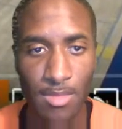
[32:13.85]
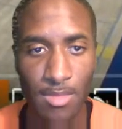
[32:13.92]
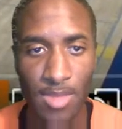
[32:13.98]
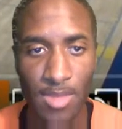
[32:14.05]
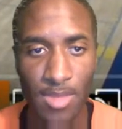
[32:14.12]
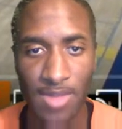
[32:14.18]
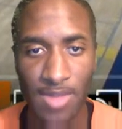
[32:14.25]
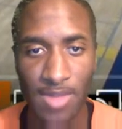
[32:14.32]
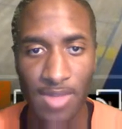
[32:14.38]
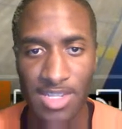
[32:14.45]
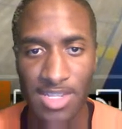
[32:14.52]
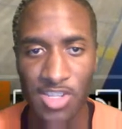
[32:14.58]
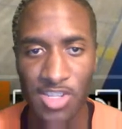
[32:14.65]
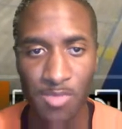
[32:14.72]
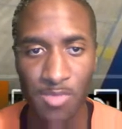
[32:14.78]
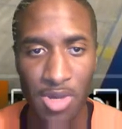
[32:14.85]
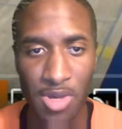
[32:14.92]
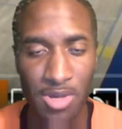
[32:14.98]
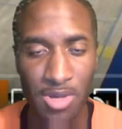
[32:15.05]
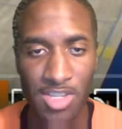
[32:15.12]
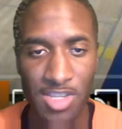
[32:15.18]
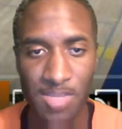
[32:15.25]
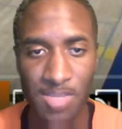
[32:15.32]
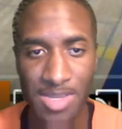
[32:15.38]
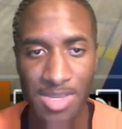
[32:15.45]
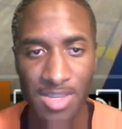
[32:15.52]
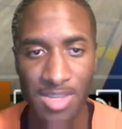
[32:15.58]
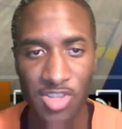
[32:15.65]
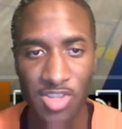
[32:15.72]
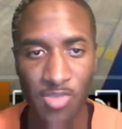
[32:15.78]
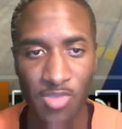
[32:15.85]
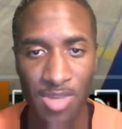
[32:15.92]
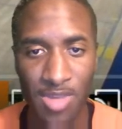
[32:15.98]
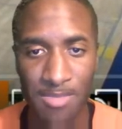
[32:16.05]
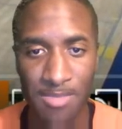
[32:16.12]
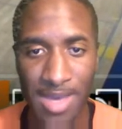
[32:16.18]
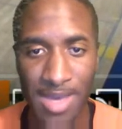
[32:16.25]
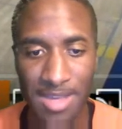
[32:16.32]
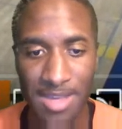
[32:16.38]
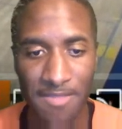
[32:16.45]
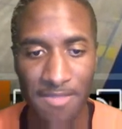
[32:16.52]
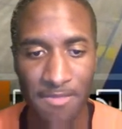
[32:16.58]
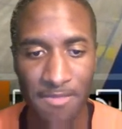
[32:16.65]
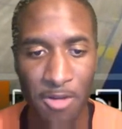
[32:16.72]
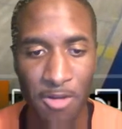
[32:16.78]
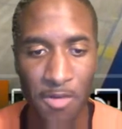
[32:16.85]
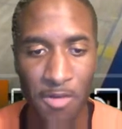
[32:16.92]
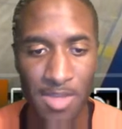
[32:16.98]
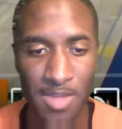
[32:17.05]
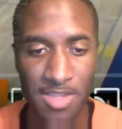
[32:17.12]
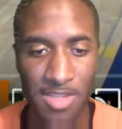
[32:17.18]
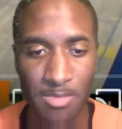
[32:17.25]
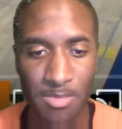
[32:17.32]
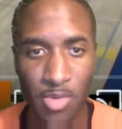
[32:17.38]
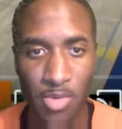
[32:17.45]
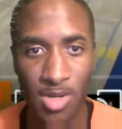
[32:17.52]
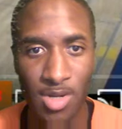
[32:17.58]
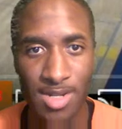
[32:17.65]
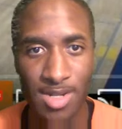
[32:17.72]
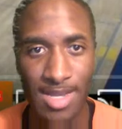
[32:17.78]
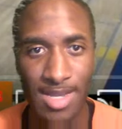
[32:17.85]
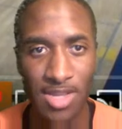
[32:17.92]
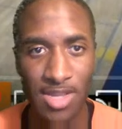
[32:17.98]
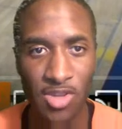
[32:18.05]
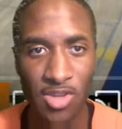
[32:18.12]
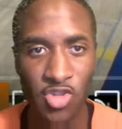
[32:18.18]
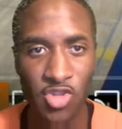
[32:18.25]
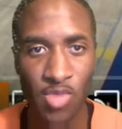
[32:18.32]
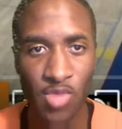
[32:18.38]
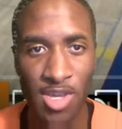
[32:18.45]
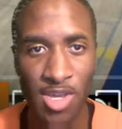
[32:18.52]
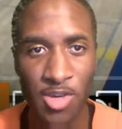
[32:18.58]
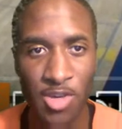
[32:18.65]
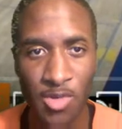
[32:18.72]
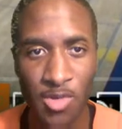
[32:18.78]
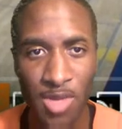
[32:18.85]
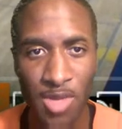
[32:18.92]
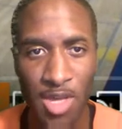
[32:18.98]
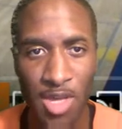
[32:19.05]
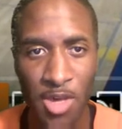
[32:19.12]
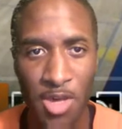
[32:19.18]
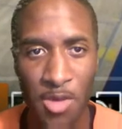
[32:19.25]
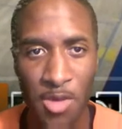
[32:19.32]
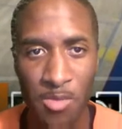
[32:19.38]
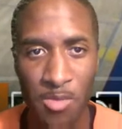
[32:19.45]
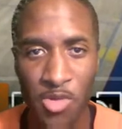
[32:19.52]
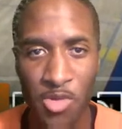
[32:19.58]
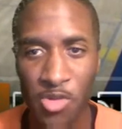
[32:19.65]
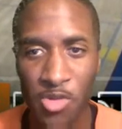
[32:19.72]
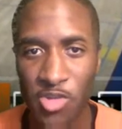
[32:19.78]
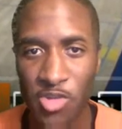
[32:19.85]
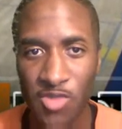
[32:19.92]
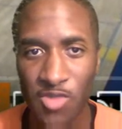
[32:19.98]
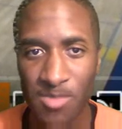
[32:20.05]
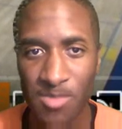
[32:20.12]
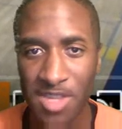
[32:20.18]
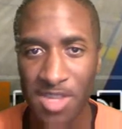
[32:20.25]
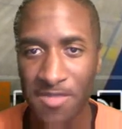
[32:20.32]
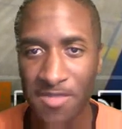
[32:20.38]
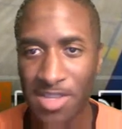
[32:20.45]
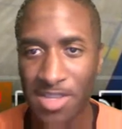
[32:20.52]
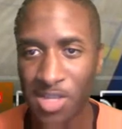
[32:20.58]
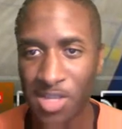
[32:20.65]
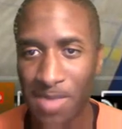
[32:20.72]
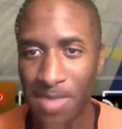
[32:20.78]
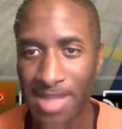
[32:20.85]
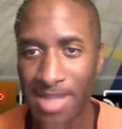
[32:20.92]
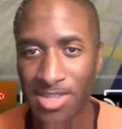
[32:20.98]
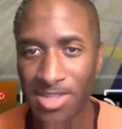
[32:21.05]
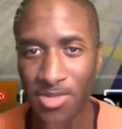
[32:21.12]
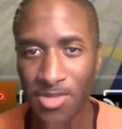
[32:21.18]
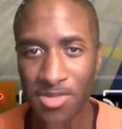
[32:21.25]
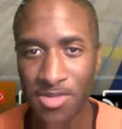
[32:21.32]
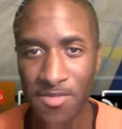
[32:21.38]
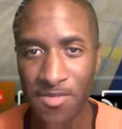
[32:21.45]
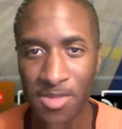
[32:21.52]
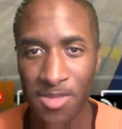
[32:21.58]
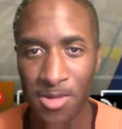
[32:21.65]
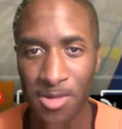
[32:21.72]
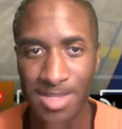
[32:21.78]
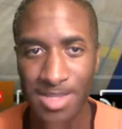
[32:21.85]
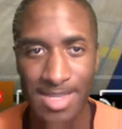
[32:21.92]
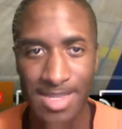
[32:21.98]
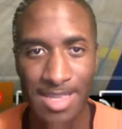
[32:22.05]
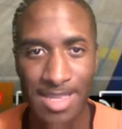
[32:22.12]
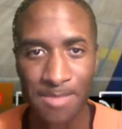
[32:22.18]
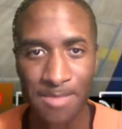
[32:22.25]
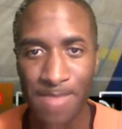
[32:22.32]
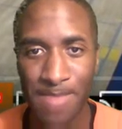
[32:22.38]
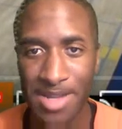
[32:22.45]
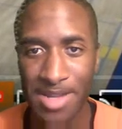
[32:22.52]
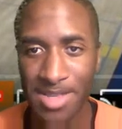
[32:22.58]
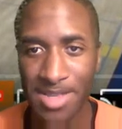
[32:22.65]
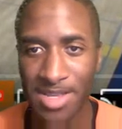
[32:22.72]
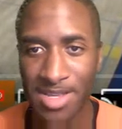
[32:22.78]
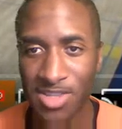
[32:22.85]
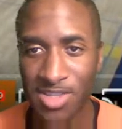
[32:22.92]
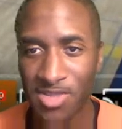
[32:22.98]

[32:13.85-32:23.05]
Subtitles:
So as this ball is being swung back and forth, it's important that our trail moves from different spots on the floor to get a better look.